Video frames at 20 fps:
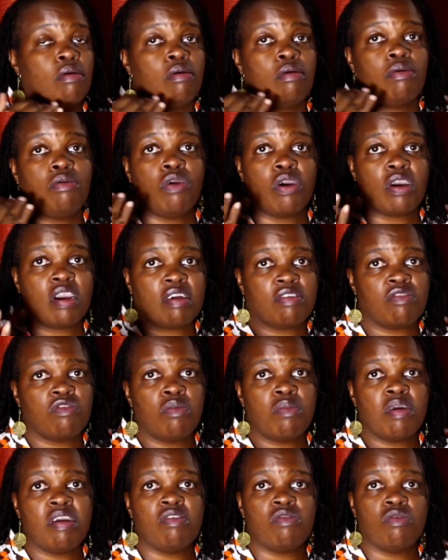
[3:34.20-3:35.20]
Your
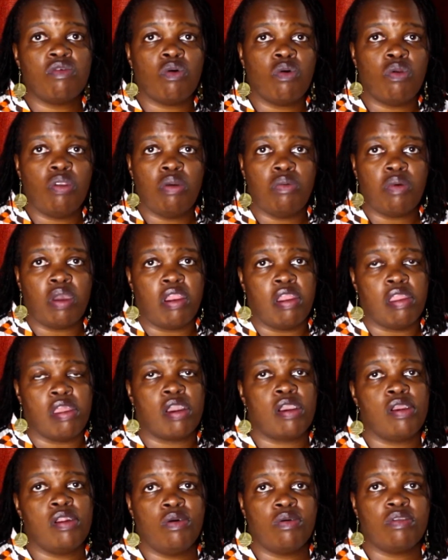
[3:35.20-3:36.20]
customer is not only wearing
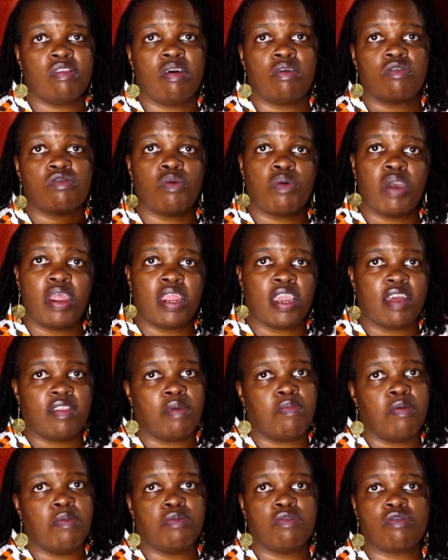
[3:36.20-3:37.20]
your clothes, they're also wearing
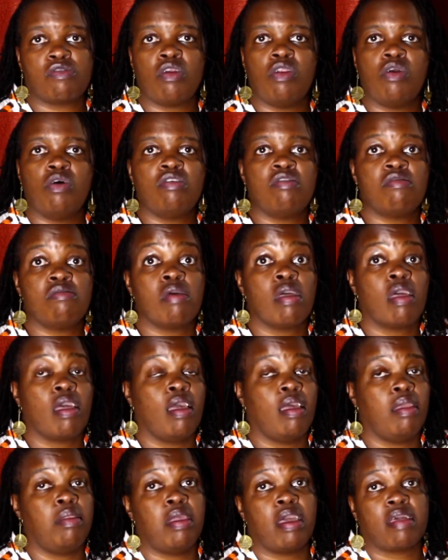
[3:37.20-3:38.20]
other people's clothes,
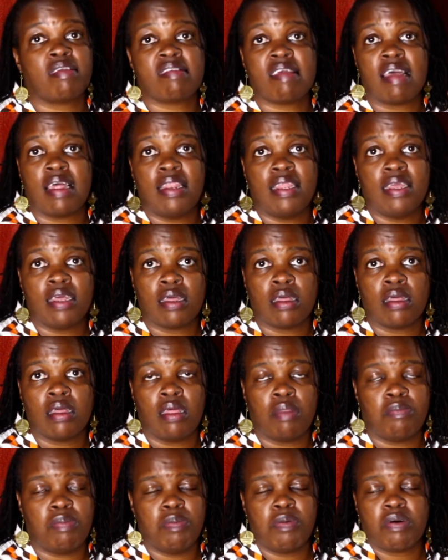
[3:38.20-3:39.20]
and they are selling,
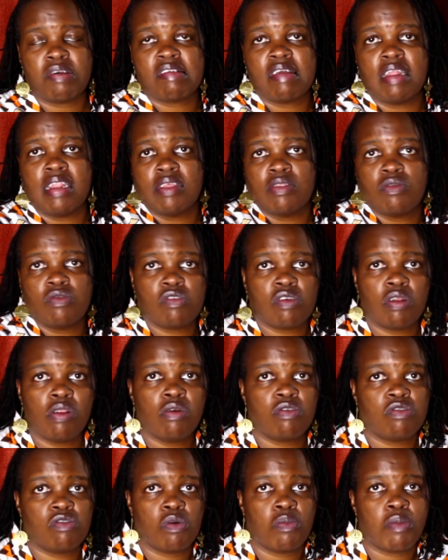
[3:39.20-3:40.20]
and people are selling those
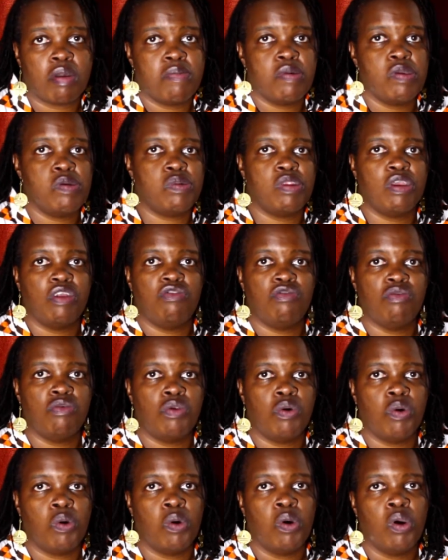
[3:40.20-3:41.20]
clothes. So maybe you need to
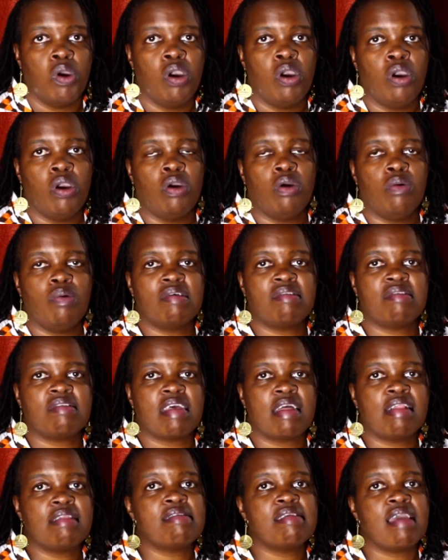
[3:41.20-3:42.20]
know what
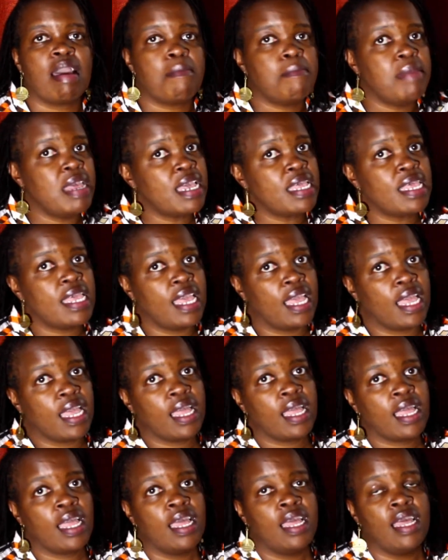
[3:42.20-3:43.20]
styles they are
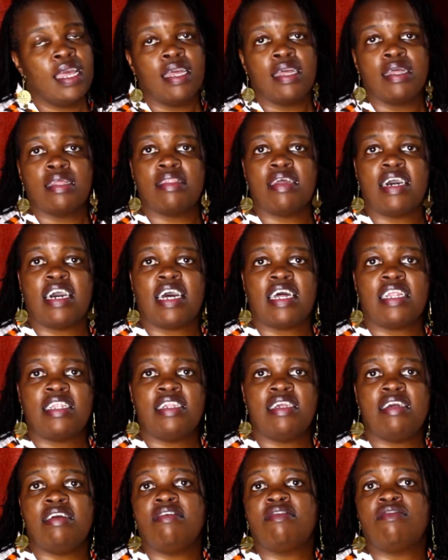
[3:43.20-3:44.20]
making
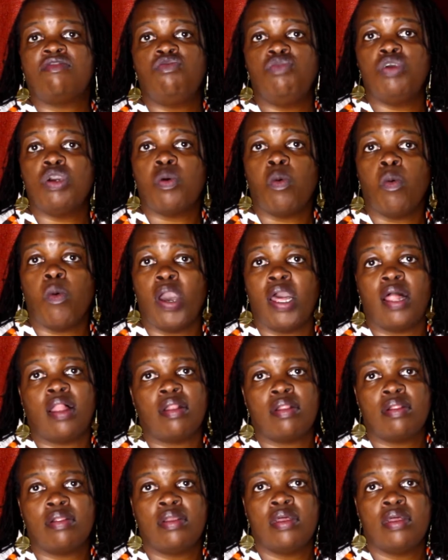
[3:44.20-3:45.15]
that is doing well,